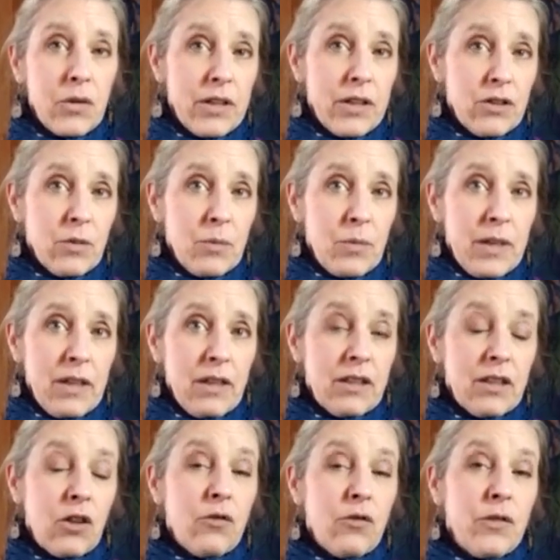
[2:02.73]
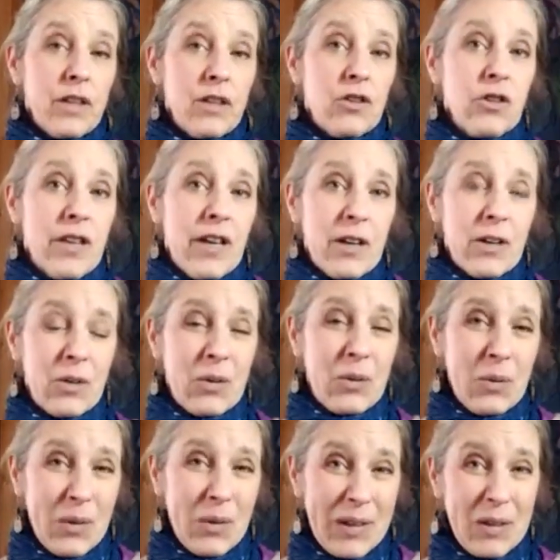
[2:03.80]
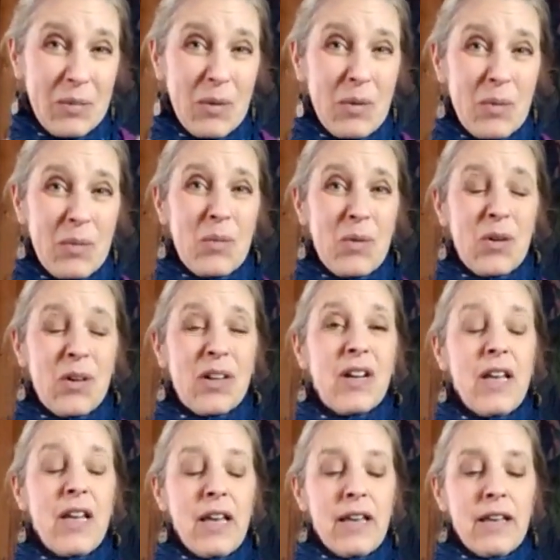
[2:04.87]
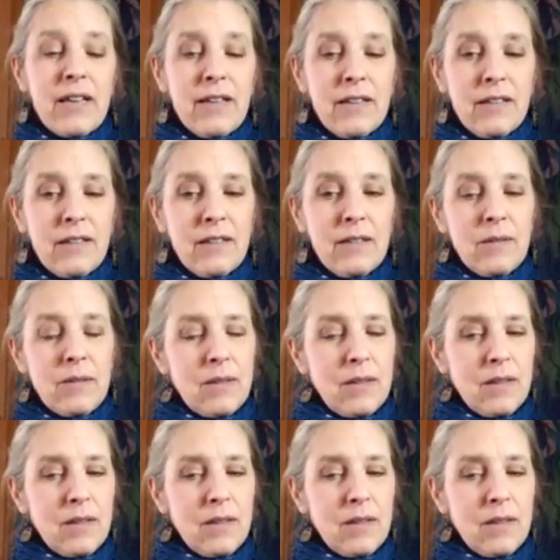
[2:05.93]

going to be delving into that quite a bit more in